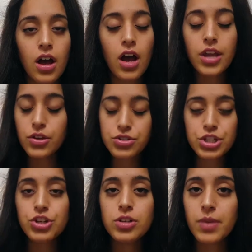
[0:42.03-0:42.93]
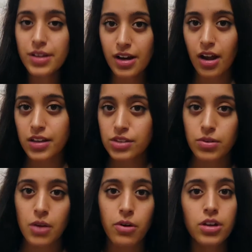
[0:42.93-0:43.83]
I usually do my hair like this when
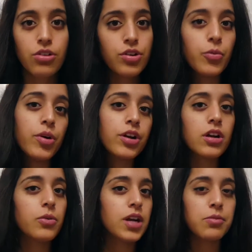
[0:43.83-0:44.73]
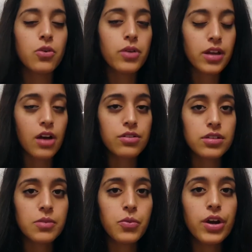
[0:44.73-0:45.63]
I want to go to work or when I'm going out
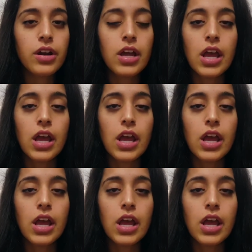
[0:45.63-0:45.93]
somewhere.